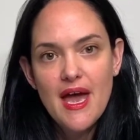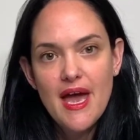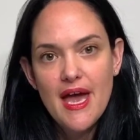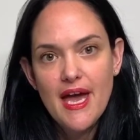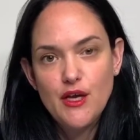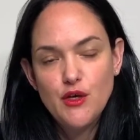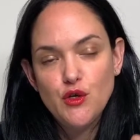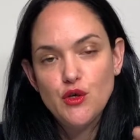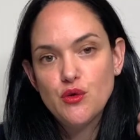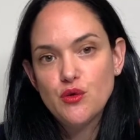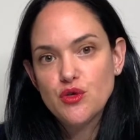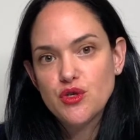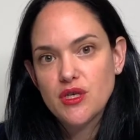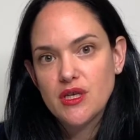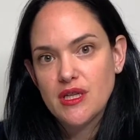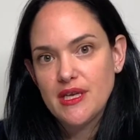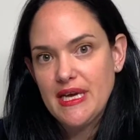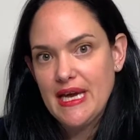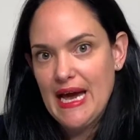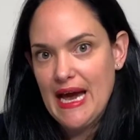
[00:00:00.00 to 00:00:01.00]
And
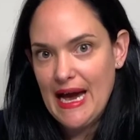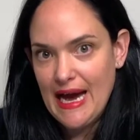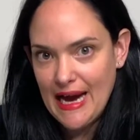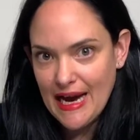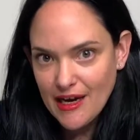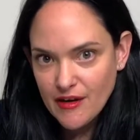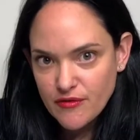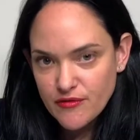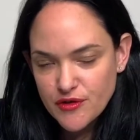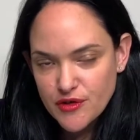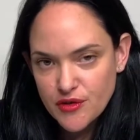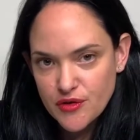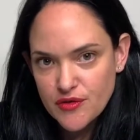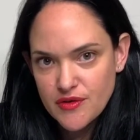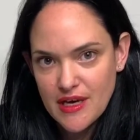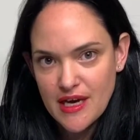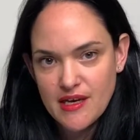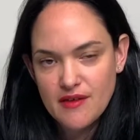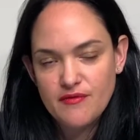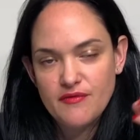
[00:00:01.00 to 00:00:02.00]
usually after
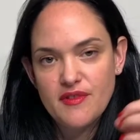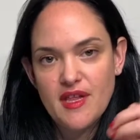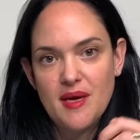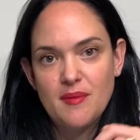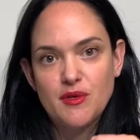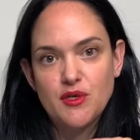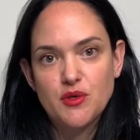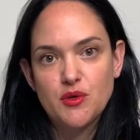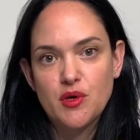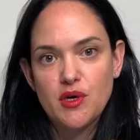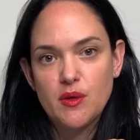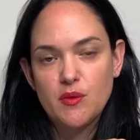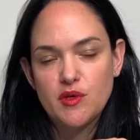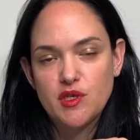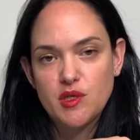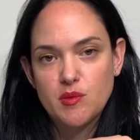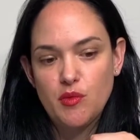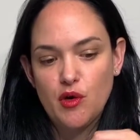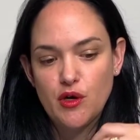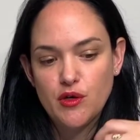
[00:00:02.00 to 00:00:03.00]
that inflammatory
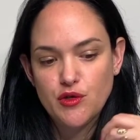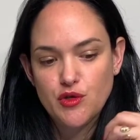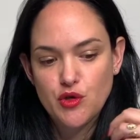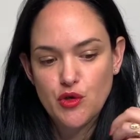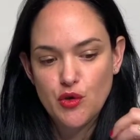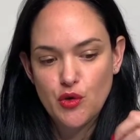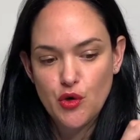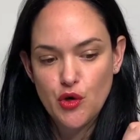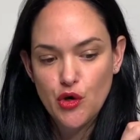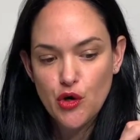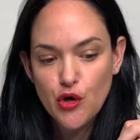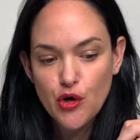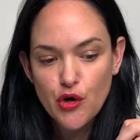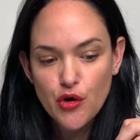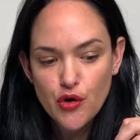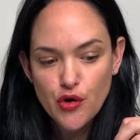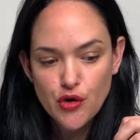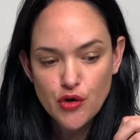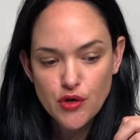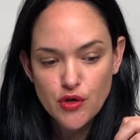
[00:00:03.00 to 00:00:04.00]
response
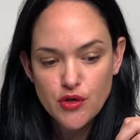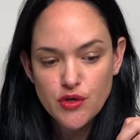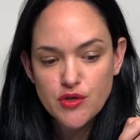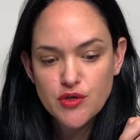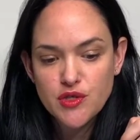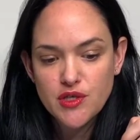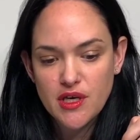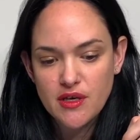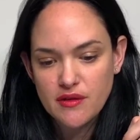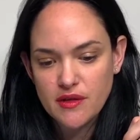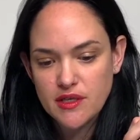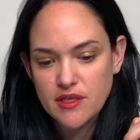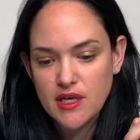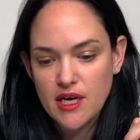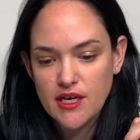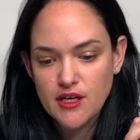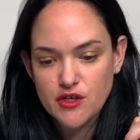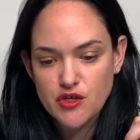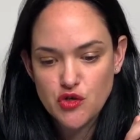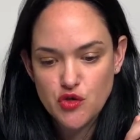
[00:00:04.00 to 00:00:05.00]
occurs, and this
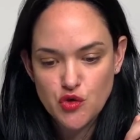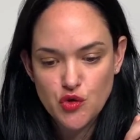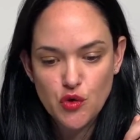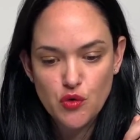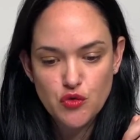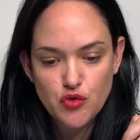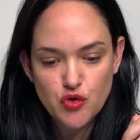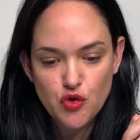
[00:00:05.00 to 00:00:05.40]
kind of just goes